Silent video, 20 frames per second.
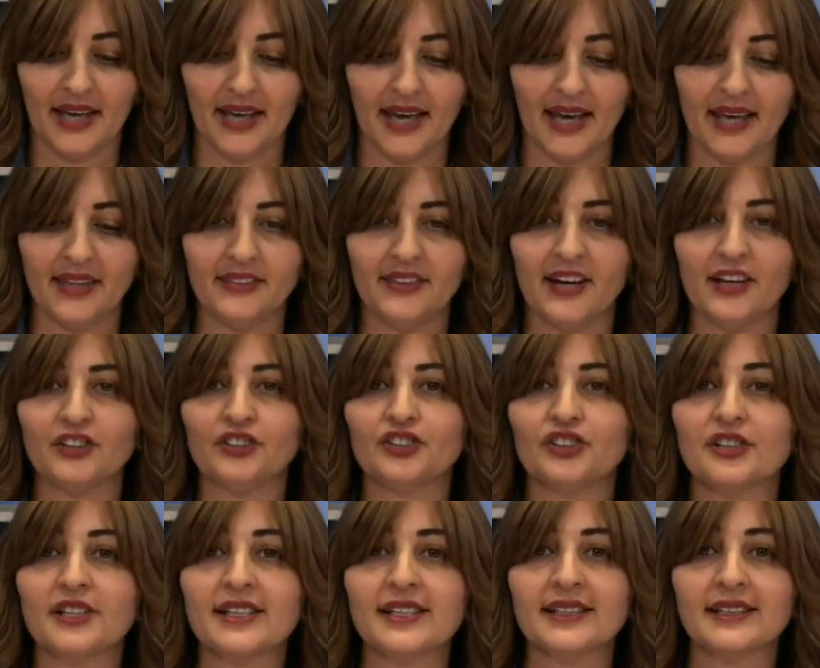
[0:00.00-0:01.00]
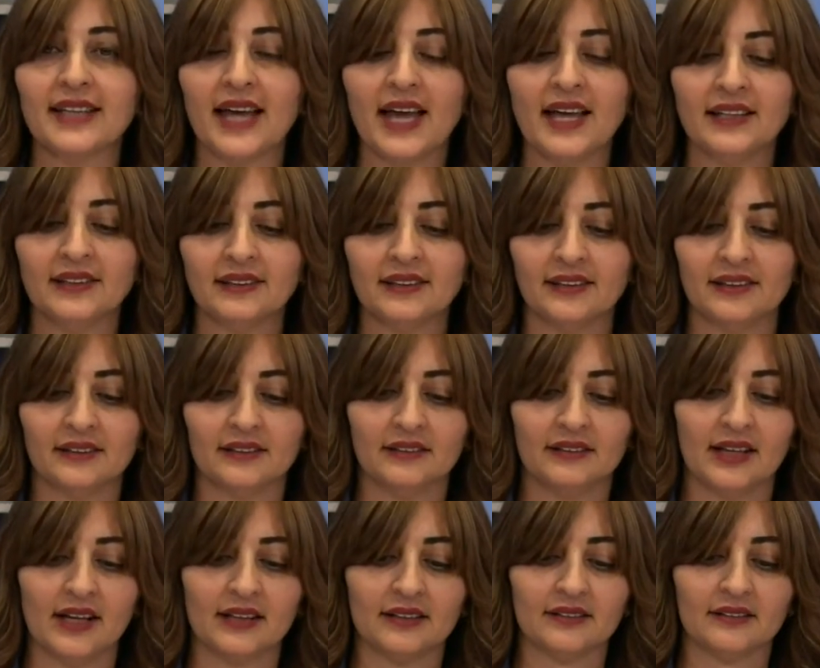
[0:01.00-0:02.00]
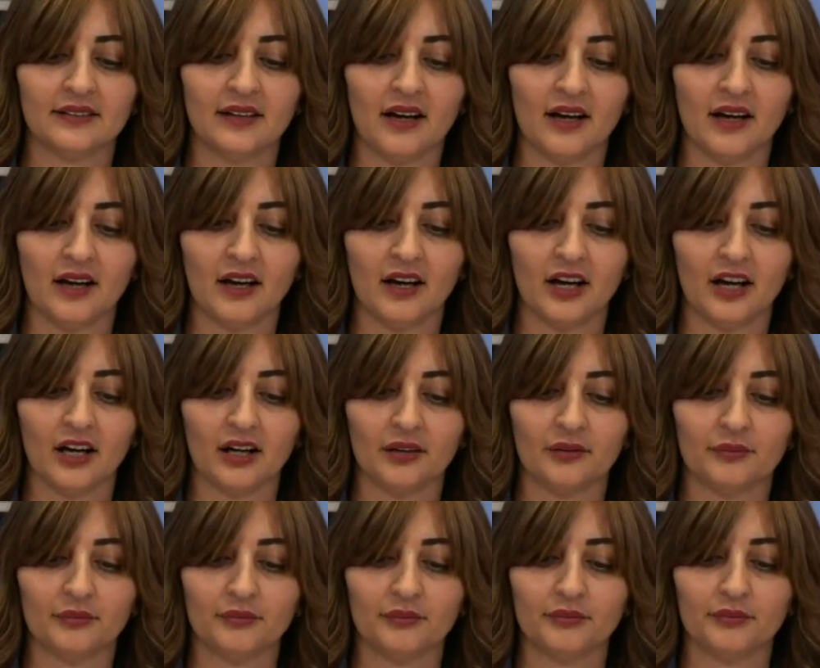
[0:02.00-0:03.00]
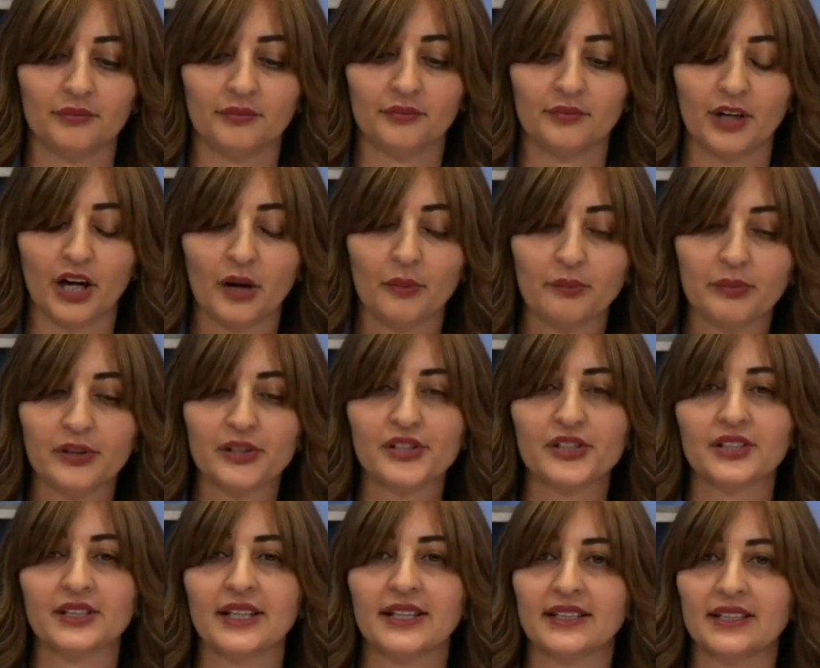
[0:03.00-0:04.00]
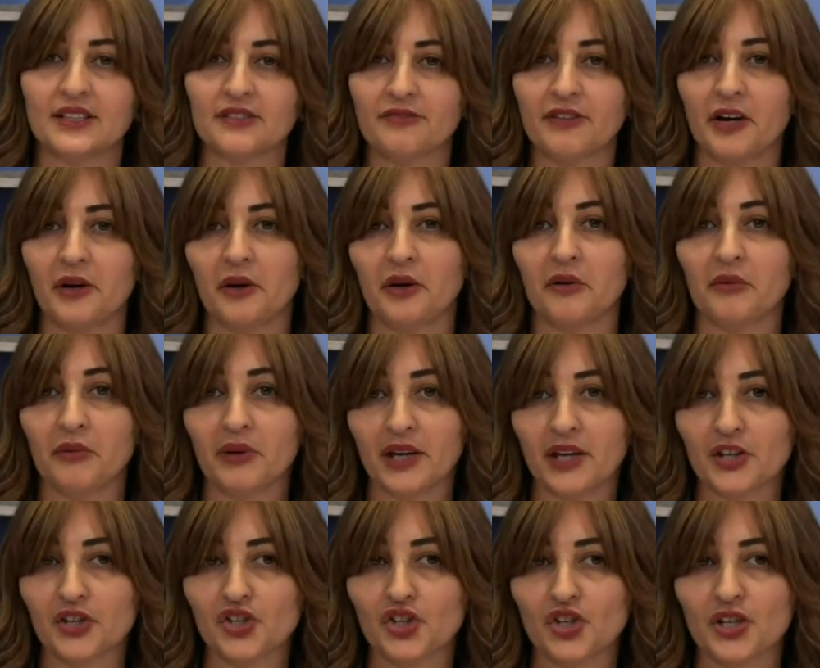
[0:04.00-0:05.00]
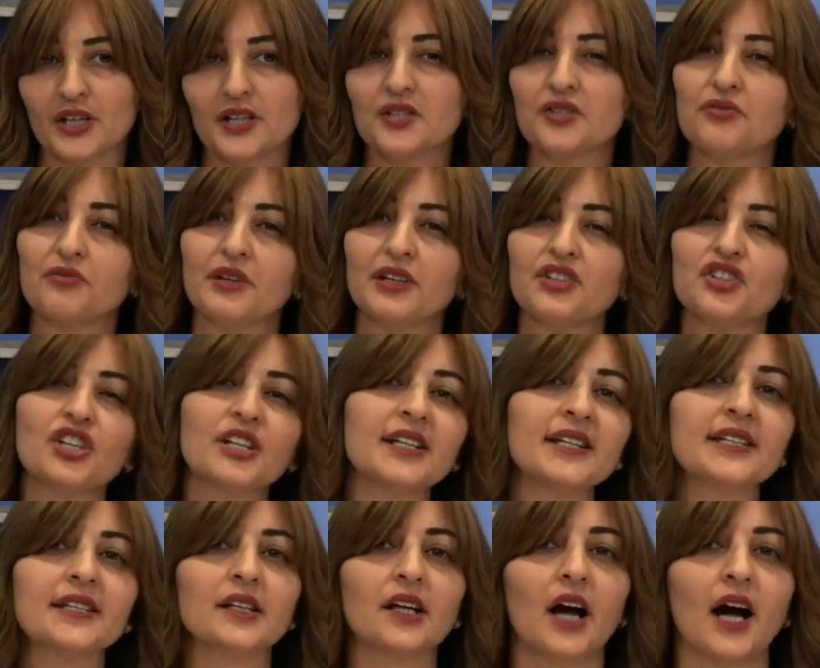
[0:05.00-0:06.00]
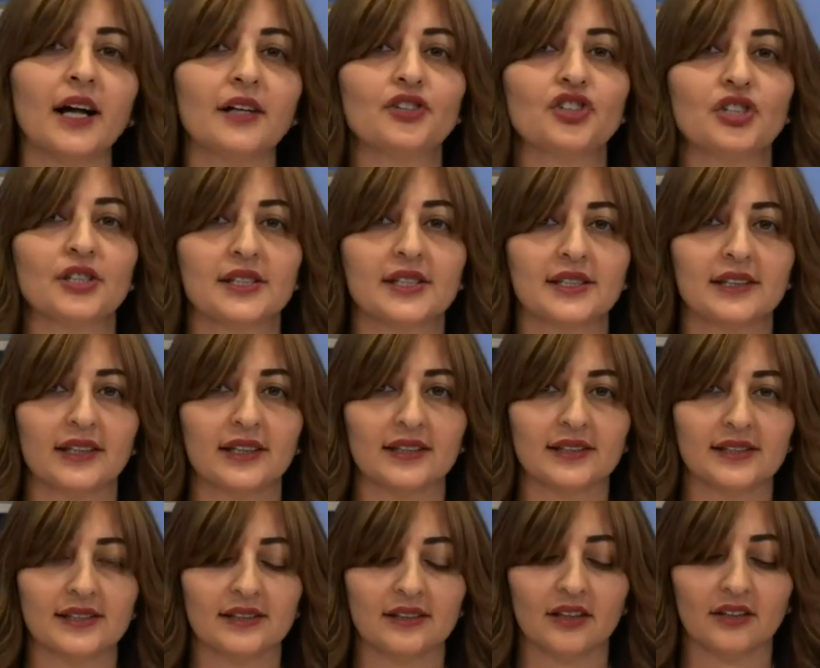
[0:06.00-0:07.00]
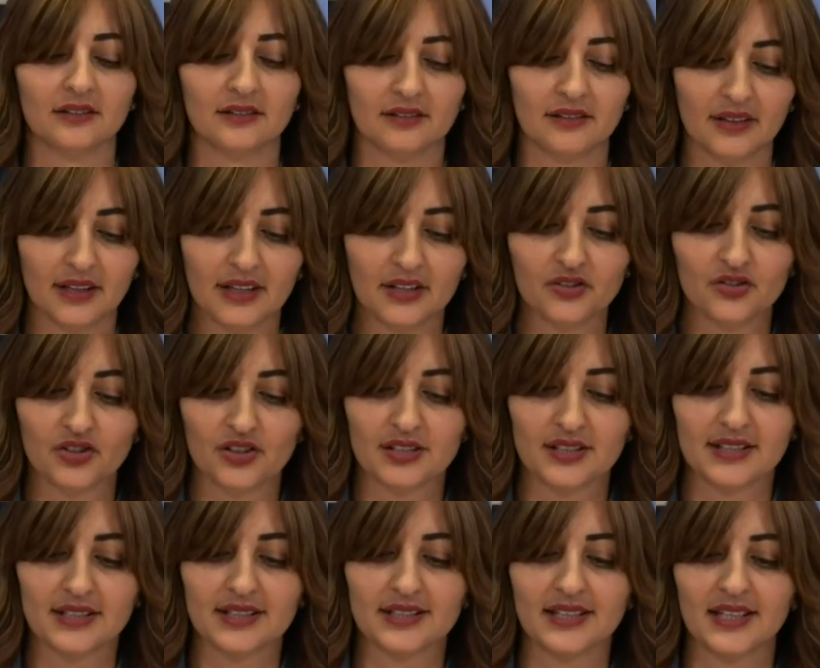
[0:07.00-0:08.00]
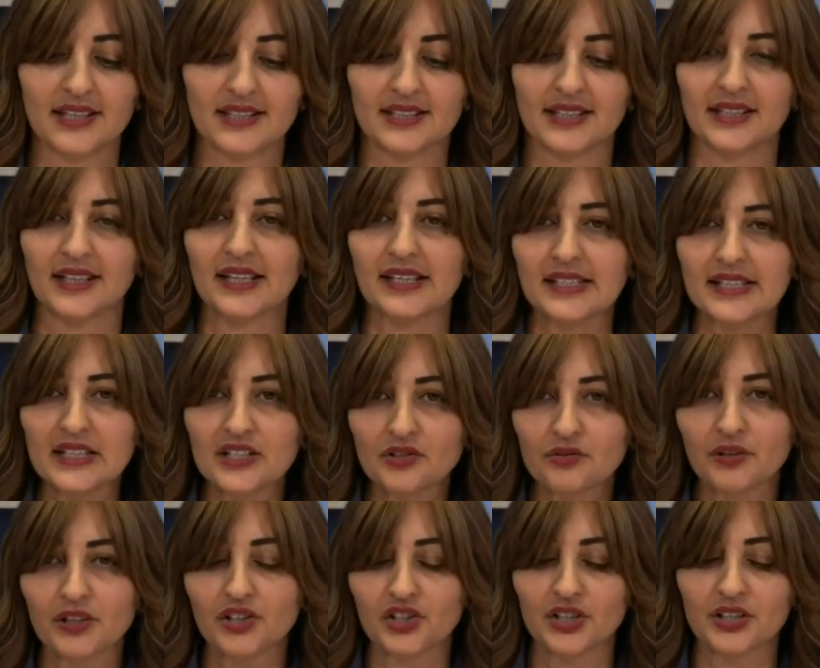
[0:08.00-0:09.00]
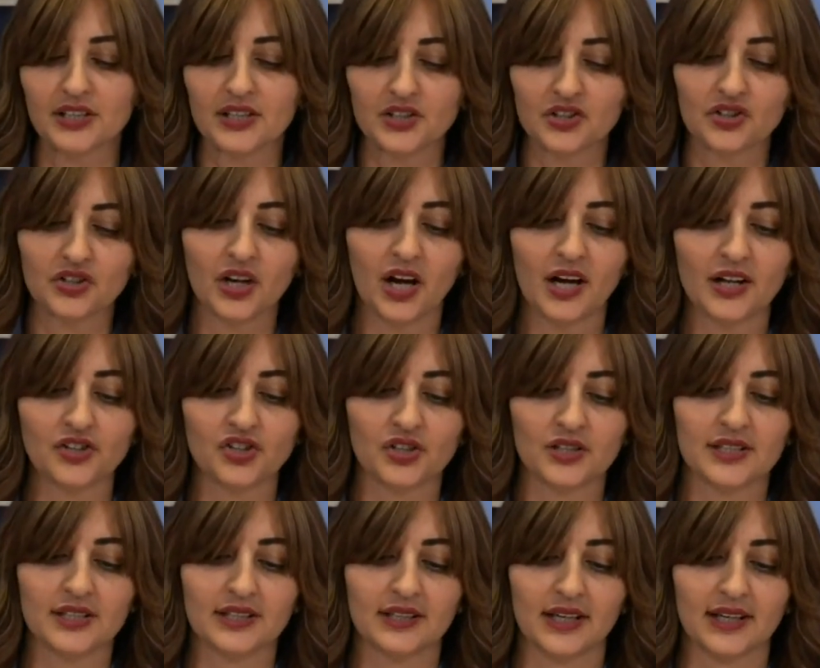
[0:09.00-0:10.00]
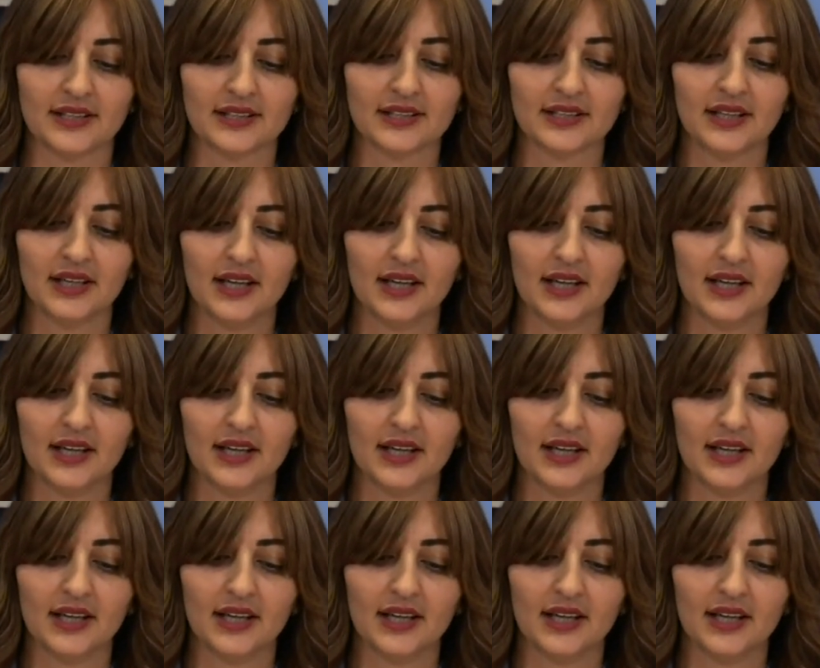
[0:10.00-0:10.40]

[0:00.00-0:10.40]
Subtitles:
And the understanding that a person that is very rich is rich in his consciousness, not just in sustenance. He's rich in consciousness.